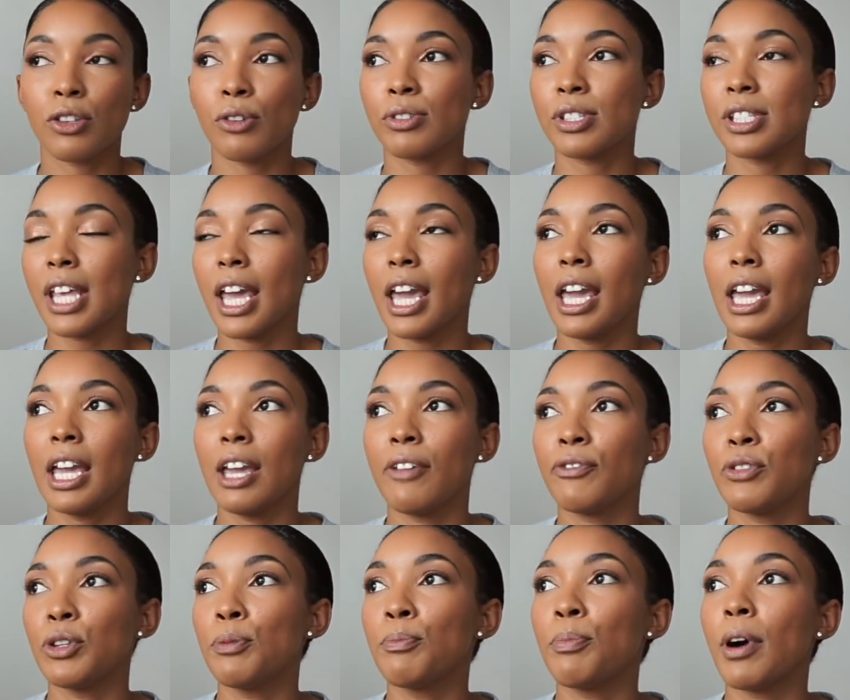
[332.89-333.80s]
So say
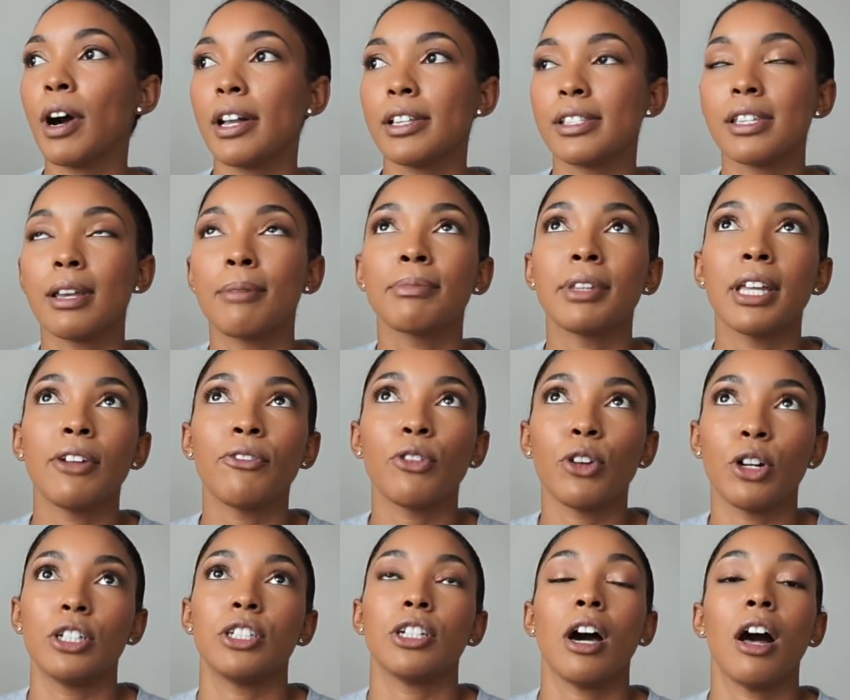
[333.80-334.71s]
if you bought something
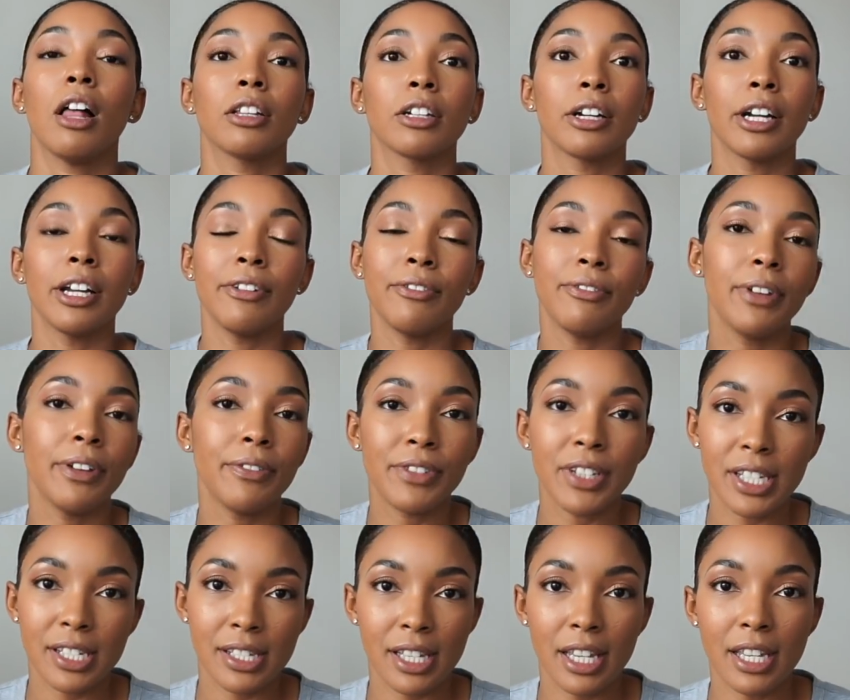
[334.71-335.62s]
for a dollar and
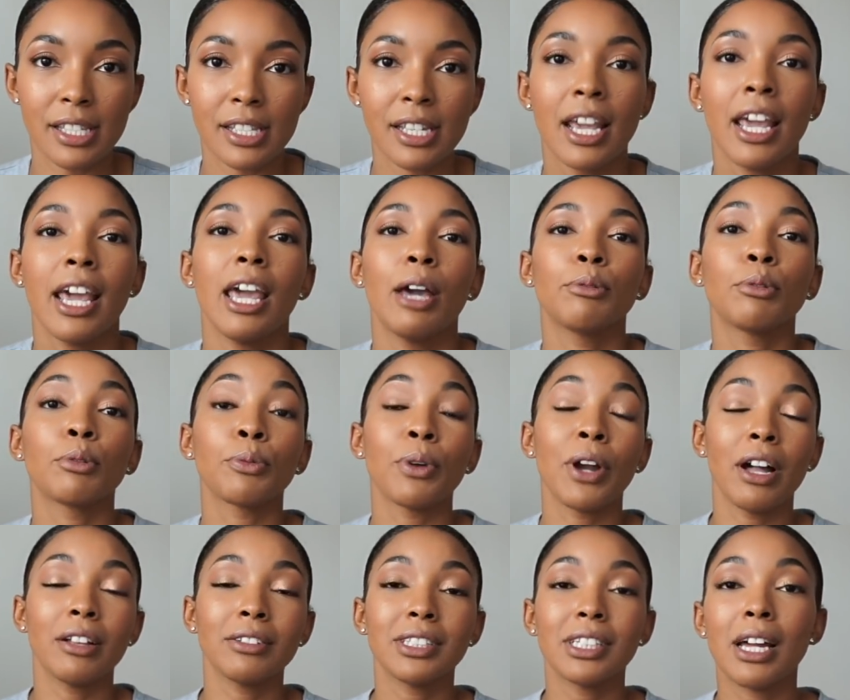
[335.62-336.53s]
fifty cents, it will
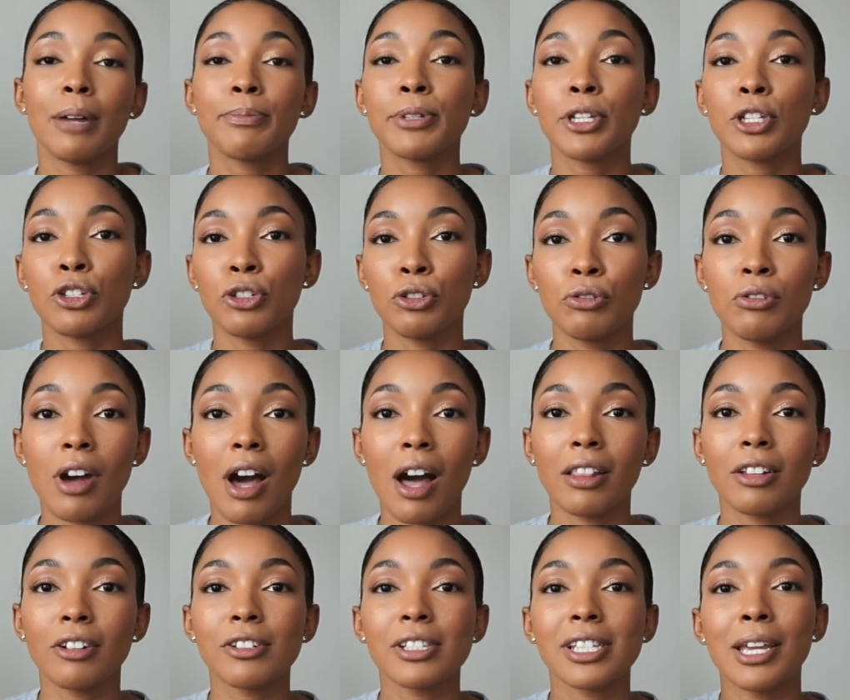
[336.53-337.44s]
round it up to two
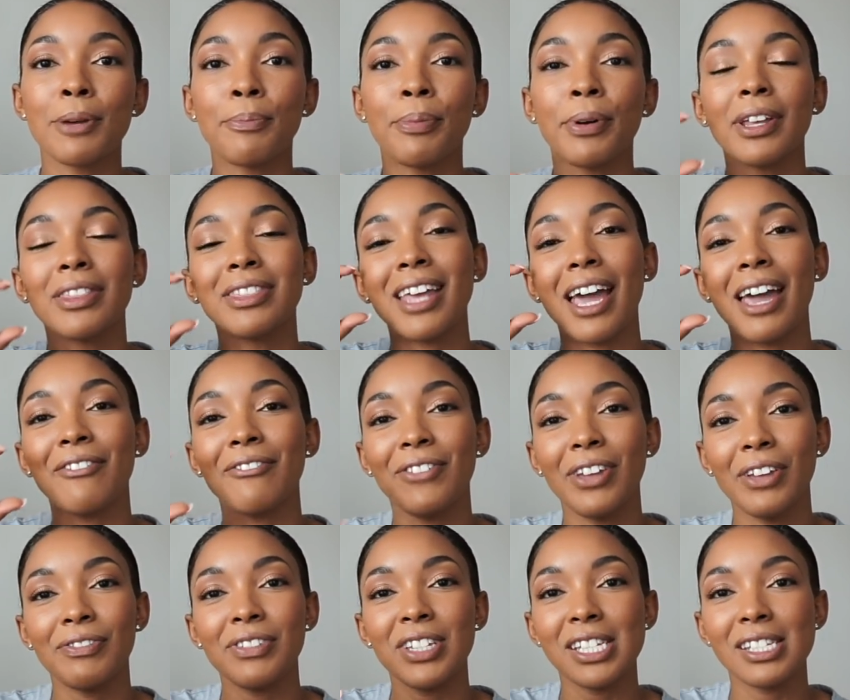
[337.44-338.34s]
dollars and put that
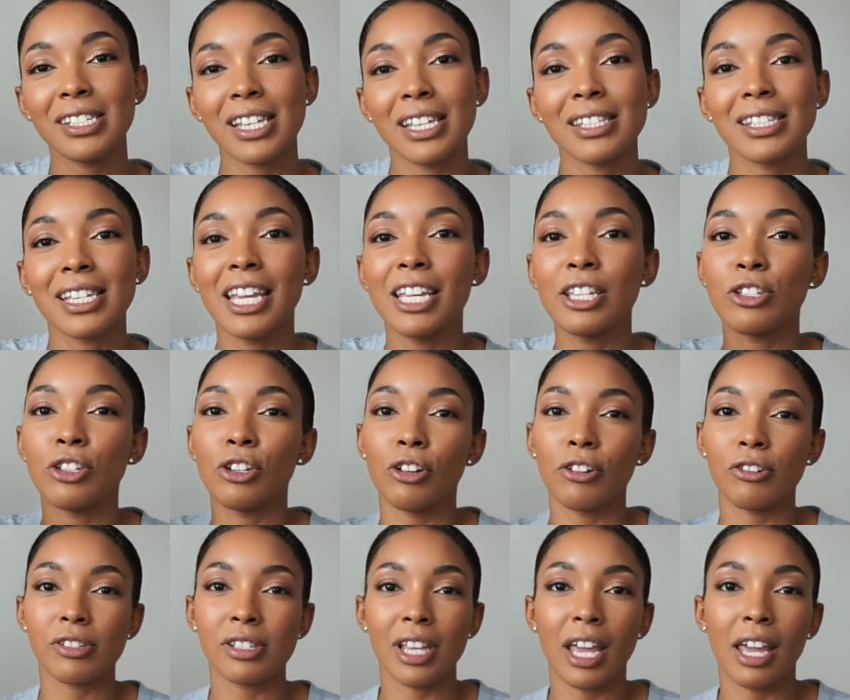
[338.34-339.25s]
fifty cents into
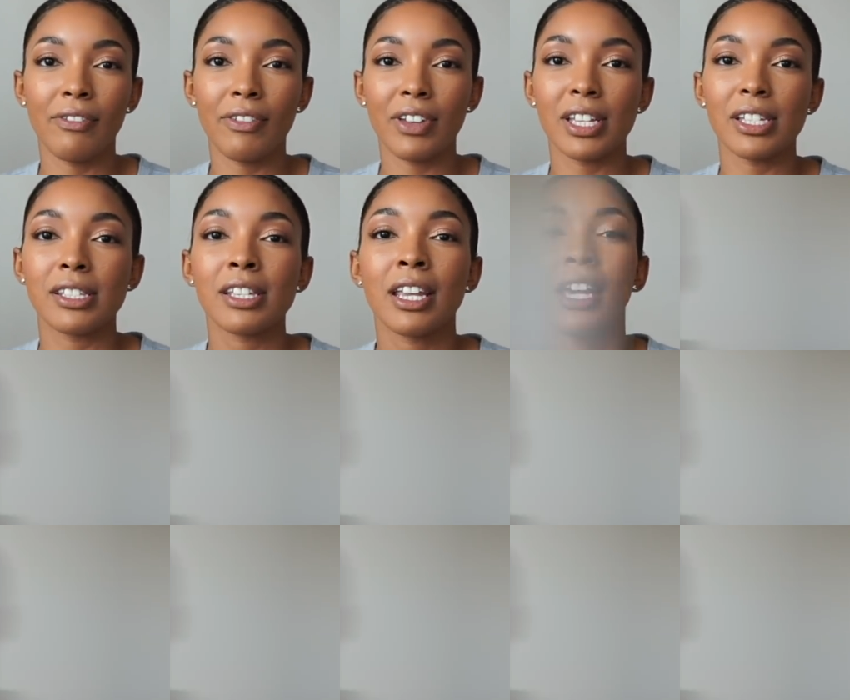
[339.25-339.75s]
your savings.